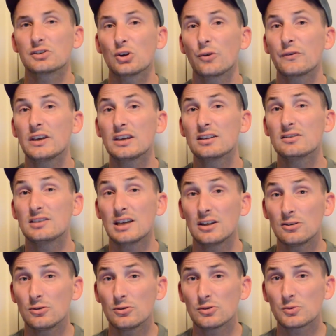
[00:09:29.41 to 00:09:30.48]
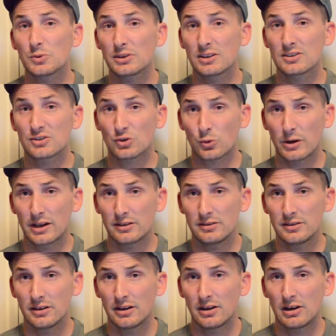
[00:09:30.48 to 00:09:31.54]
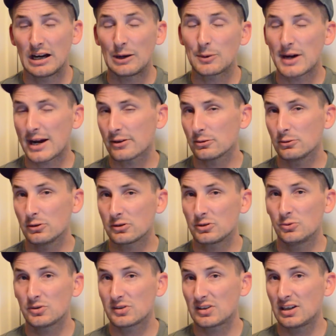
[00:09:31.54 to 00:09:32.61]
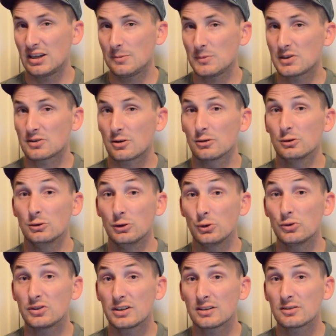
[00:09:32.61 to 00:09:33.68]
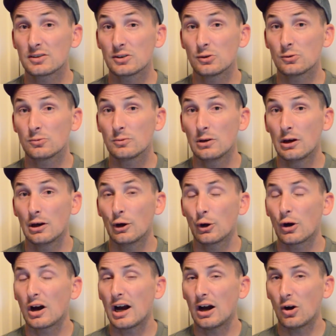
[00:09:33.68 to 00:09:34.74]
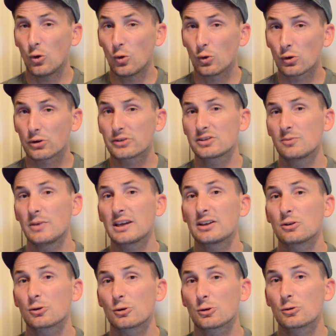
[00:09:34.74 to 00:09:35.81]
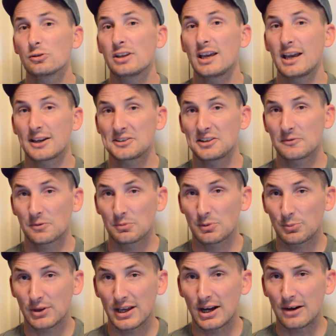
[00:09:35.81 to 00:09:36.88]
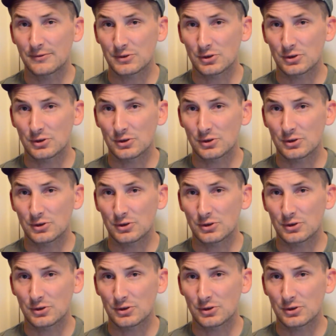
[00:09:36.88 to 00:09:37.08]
So if he continues with this trend, I would either look to his team to start losing soon or to make an early exit from the playoff